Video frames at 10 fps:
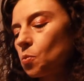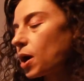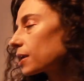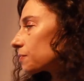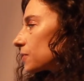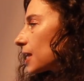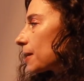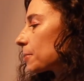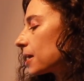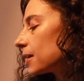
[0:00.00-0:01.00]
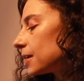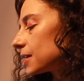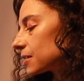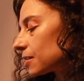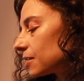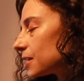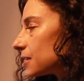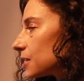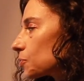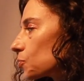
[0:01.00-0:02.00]
One of them is the
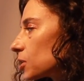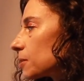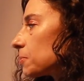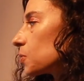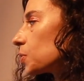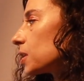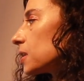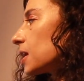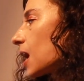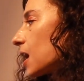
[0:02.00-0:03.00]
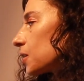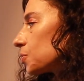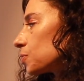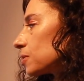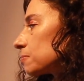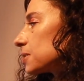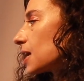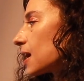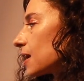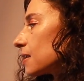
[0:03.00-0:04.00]
dyssynchrony between the atriums
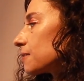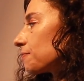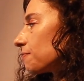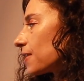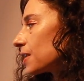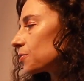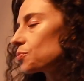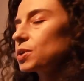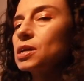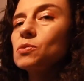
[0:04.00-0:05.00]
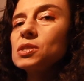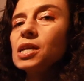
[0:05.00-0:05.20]
and the ventricles,